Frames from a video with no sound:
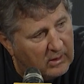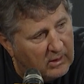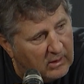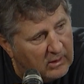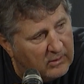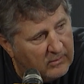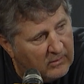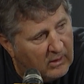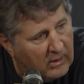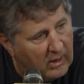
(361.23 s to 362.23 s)
I
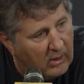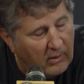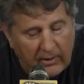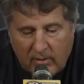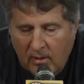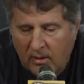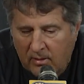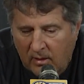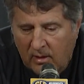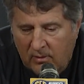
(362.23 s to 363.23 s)

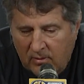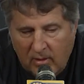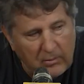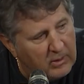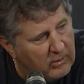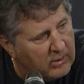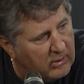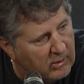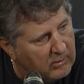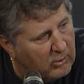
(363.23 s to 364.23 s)
think he's going to be
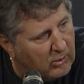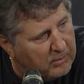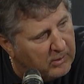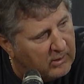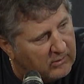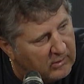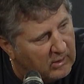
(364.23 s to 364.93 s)
returning more punts,